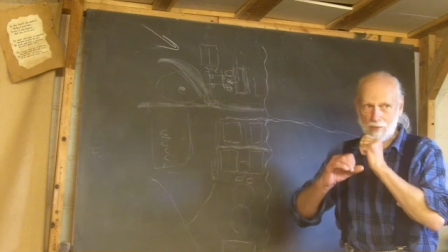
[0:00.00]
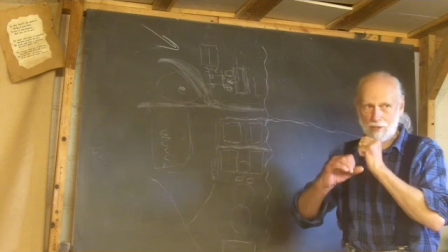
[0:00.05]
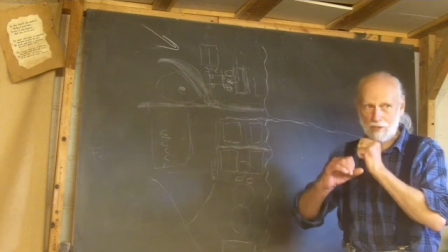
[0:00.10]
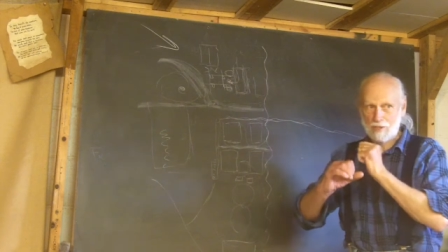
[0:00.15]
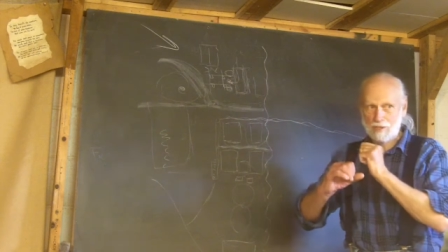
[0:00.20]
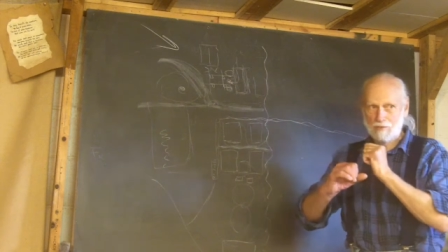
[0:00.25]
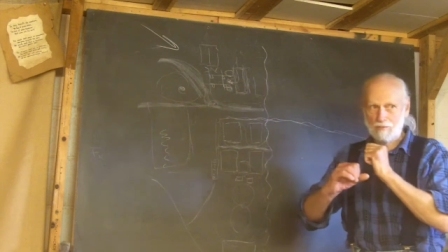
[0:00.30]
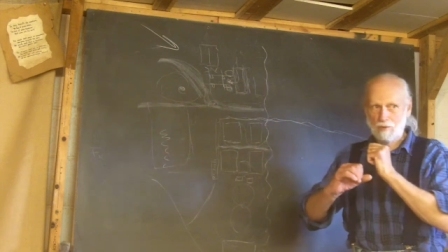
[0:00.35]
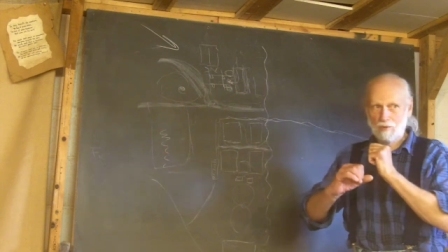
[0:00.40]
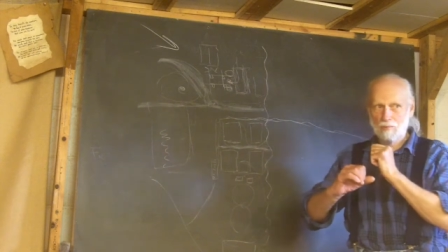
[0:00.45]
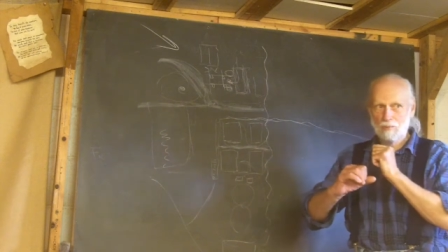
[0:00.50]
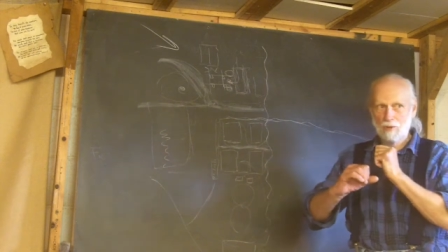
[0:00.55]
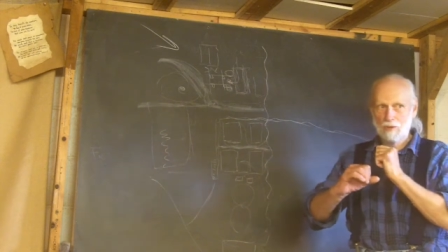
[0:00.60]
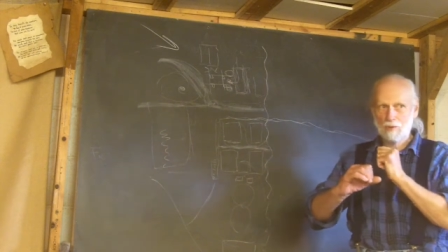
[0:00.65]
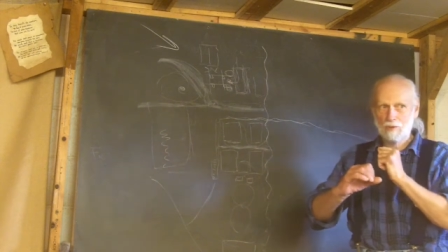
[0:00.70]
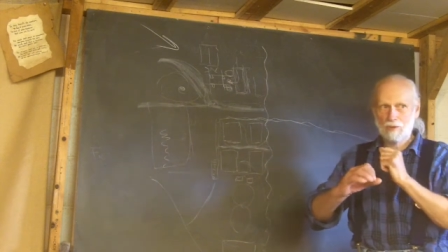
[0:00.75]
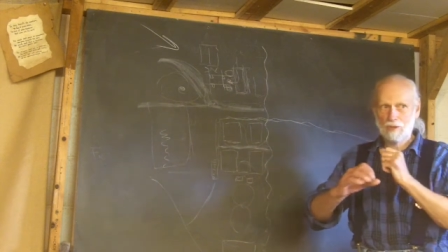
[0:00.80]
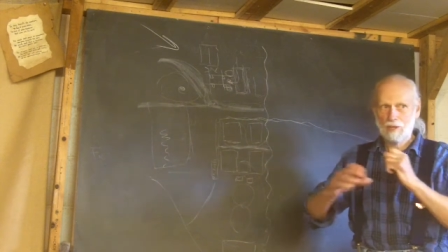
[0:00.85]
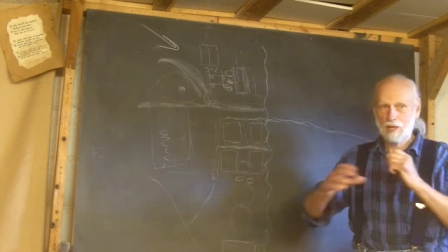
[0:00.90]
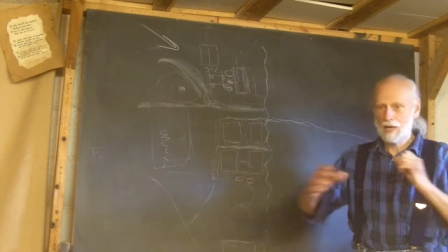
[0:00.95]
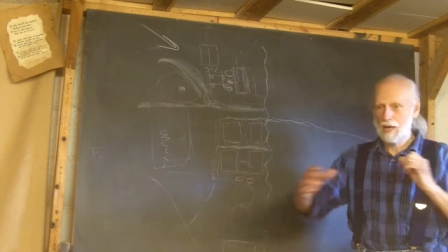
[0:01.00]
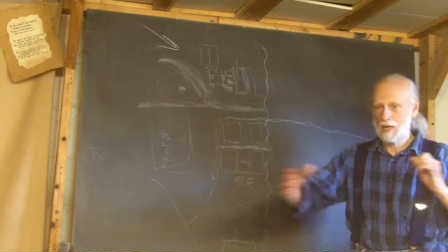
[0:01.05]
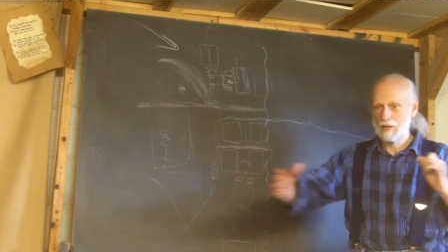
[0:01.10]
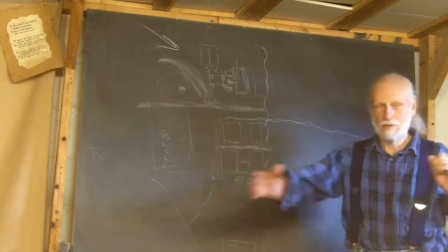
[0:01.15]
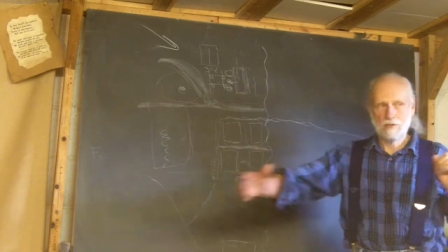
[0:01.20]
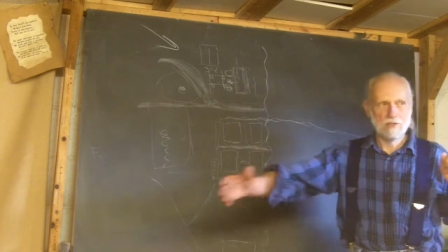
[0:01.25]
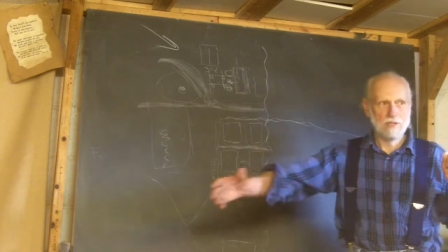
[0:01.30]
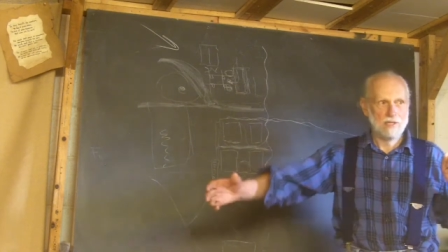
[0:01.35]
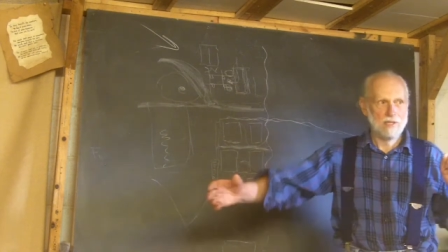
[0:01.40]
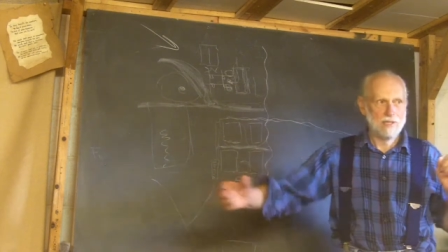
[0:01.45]
because if you're blowing
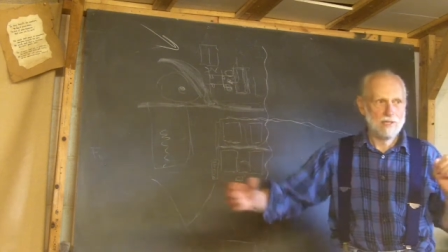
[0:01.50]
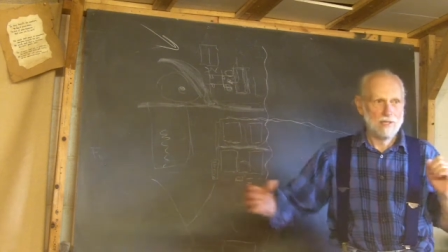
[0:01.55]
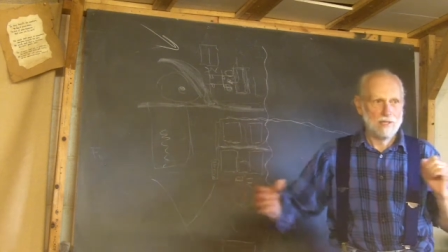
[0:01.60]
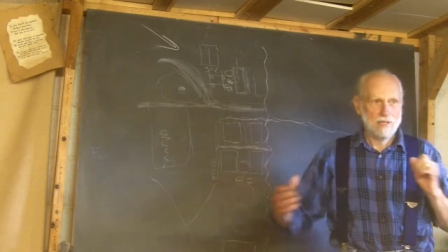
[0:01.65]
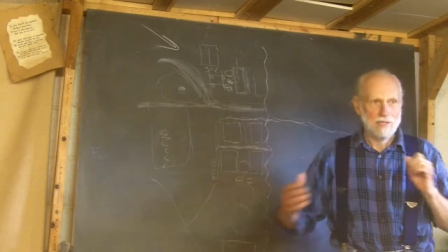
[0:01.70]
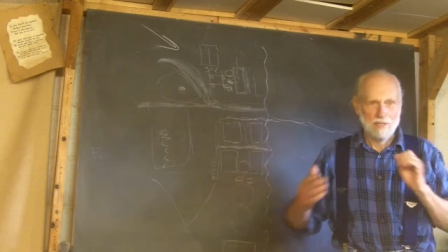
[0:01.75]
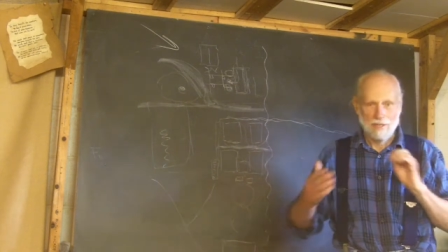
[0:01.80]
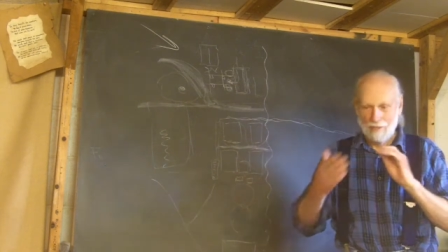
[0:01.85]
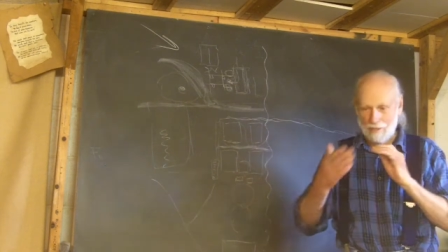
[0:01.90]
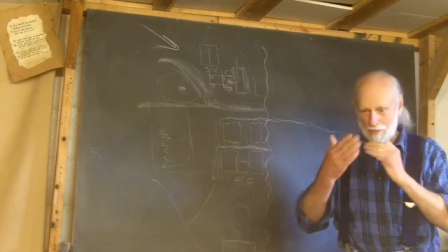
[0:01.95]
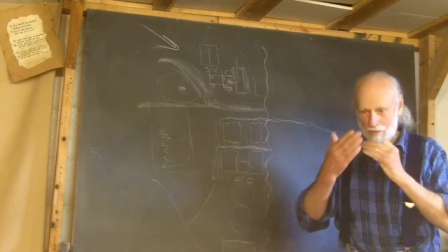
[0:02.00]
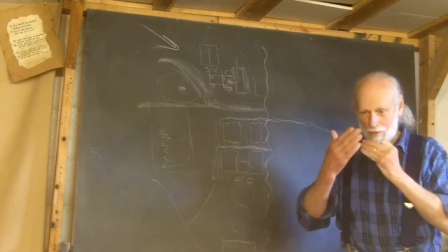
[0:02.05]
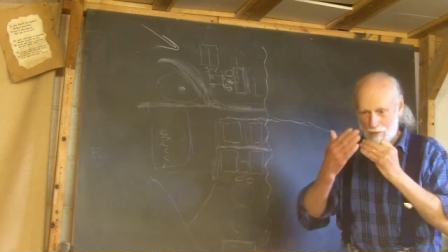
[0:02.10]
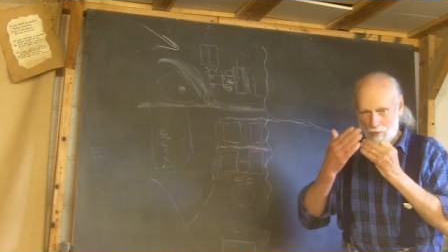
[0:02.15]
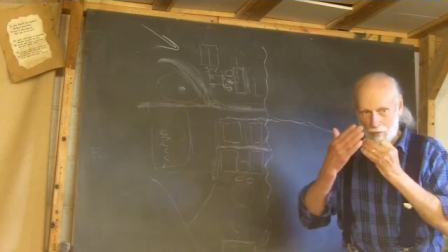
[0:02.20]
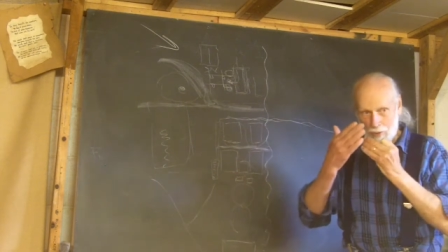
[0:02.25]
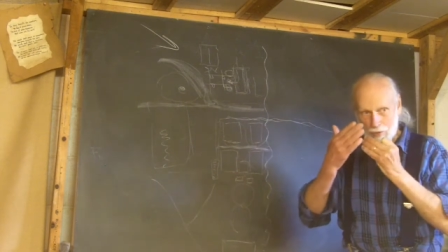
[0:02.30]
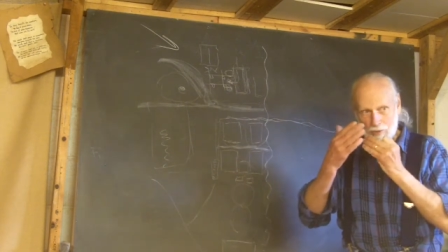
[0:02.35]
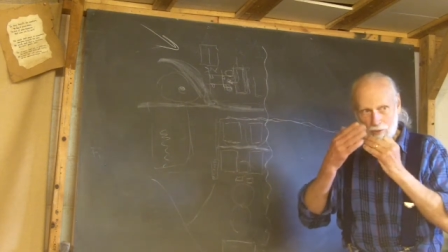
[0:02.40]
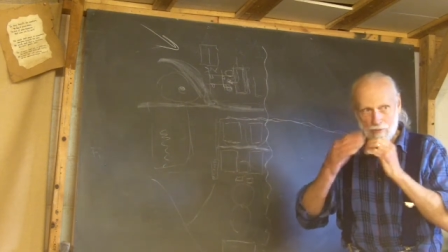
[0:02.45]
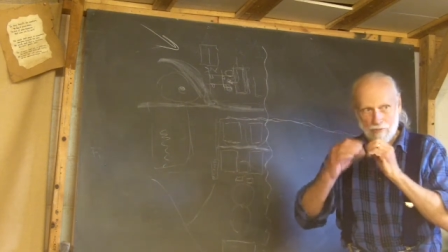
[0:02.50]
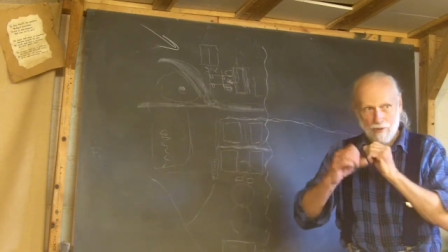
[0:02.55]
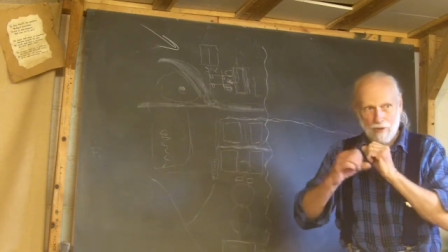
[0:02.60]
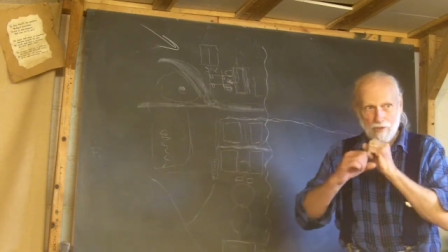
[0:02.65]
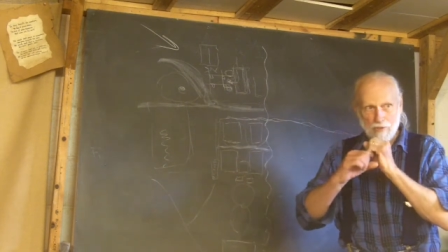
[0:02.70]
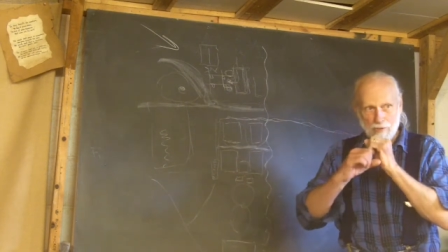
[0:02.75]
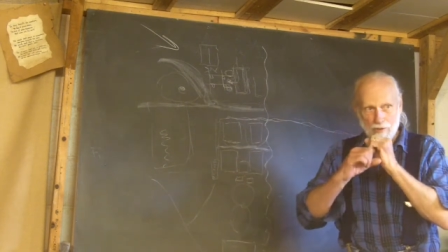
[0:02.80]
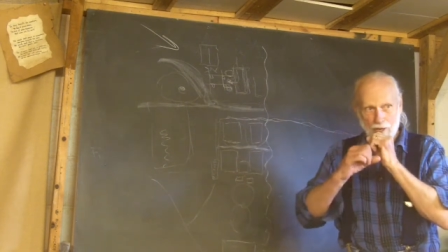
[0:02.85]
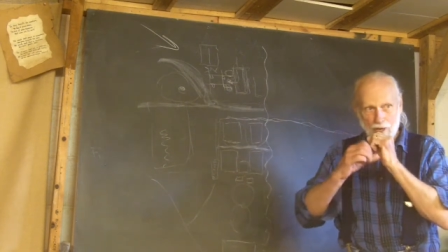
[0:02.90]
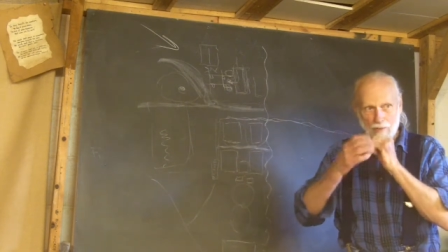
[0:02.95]
glass, you don't want your
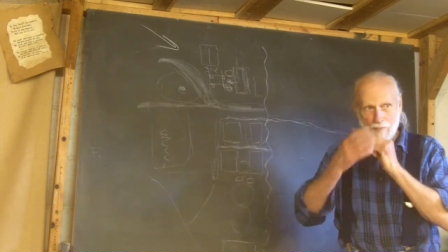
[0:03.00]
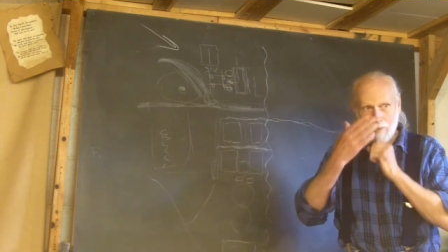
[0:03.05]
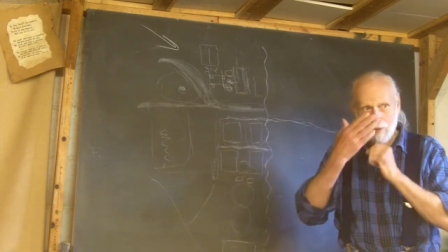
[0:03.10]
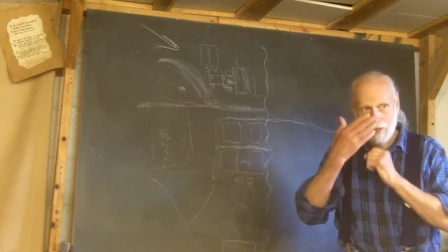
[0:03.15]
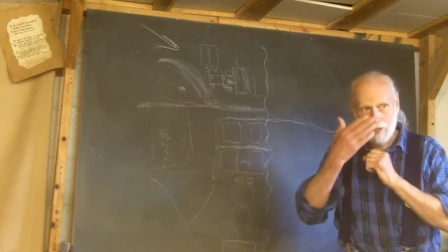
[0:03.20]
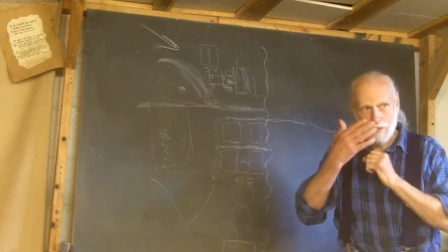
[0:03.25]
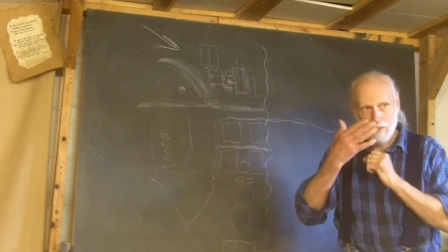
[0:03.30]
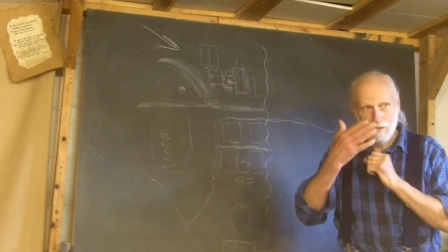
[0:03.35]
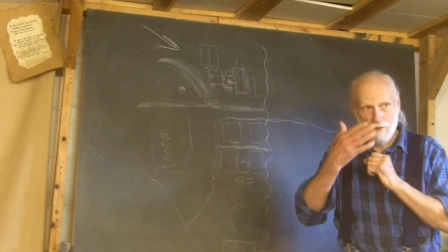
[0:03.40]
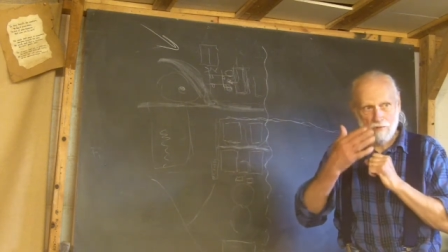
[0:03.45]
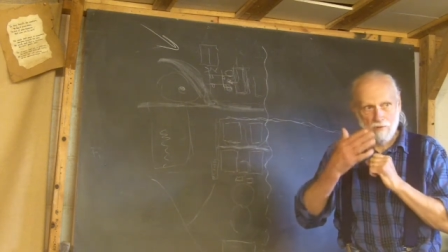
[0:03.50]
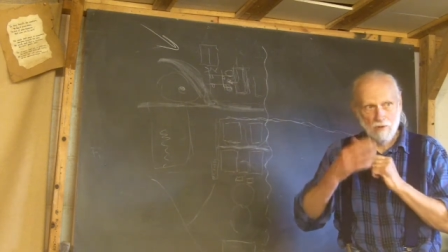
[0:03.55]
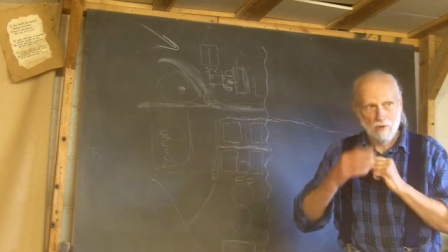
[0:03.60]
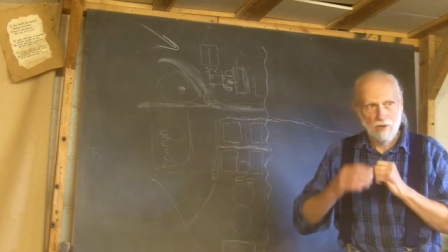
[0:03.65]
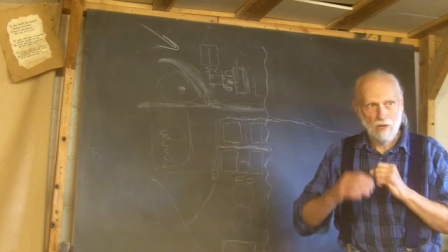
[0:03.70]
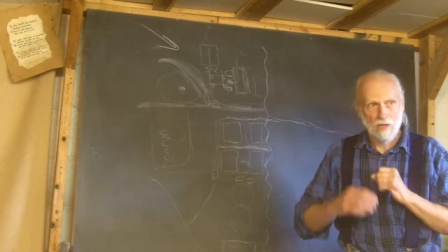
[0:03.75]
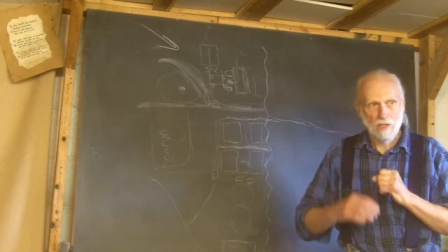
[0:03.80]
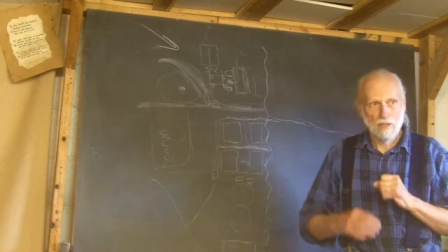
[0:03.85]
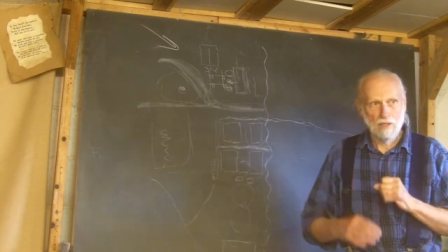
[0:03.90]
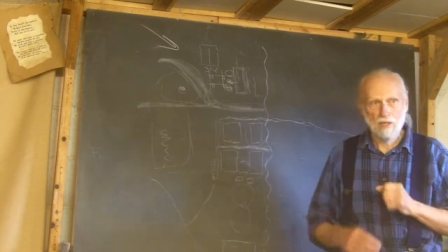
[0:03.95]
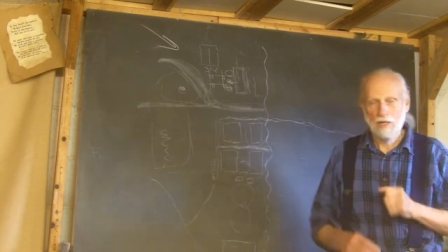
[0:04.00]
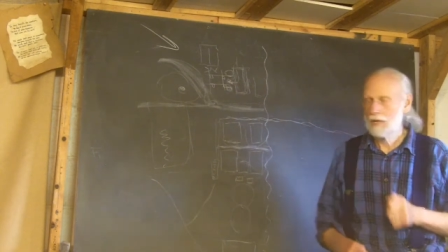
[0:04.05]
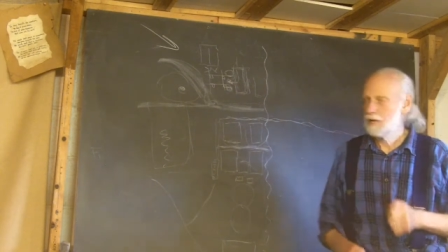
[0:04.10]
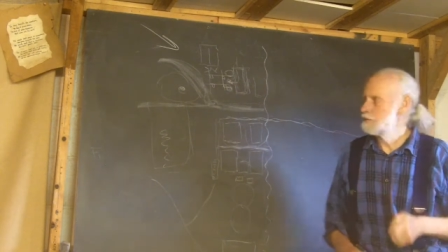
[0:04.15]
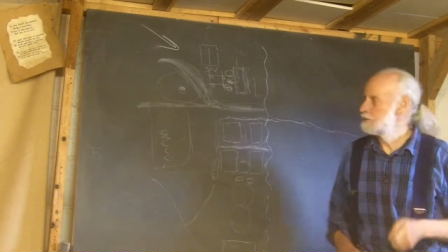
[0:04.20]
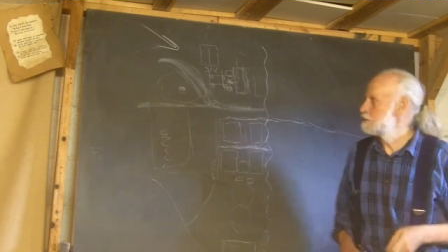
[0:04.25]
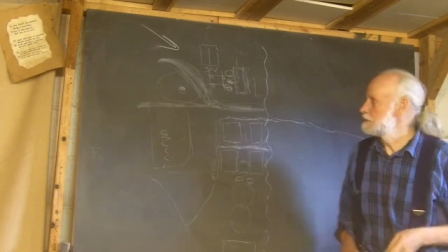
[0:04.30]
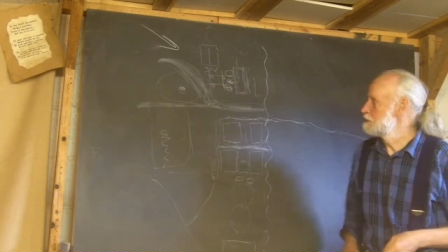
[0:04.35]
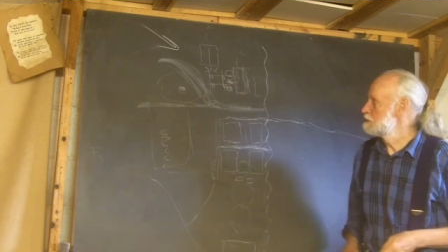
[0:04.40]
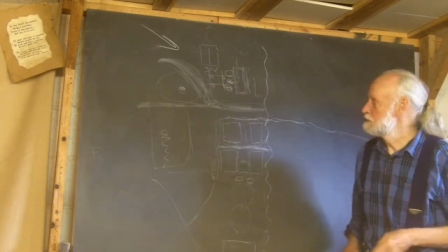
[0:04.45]
face right up against that real hot glass.